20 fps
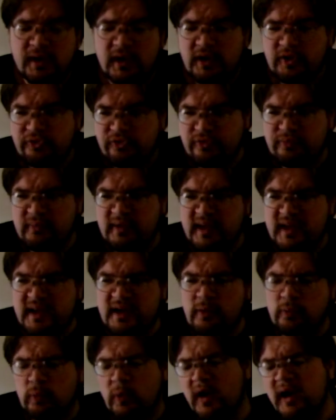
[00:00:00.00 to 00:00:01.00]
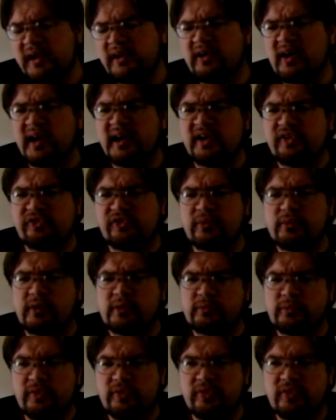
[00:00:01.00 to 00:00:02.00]
To me, a white knight is someone
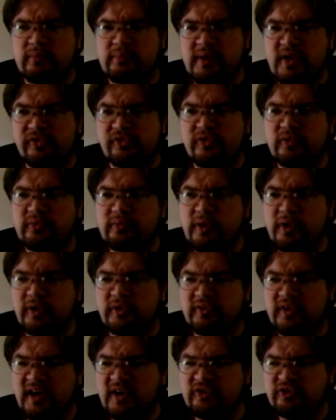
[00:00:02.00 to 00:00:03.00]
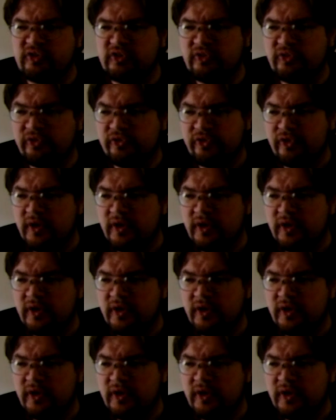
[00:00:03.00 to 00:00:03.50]
with the best of motivations,